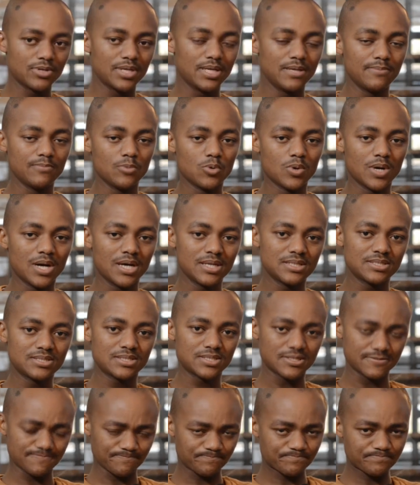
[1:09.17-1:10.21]
him
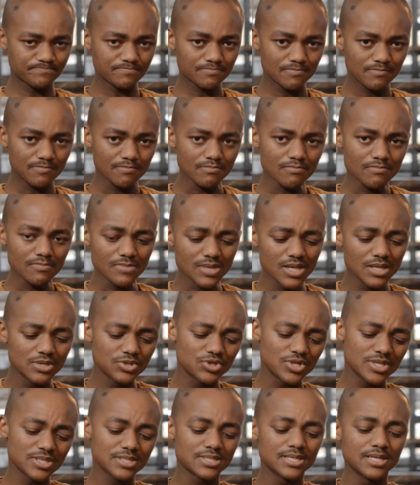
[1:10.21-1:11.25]
was
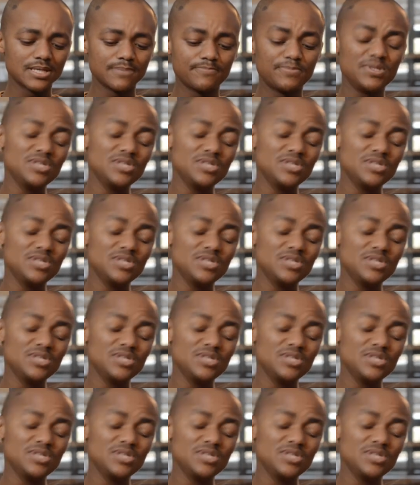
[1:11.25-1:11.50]
just a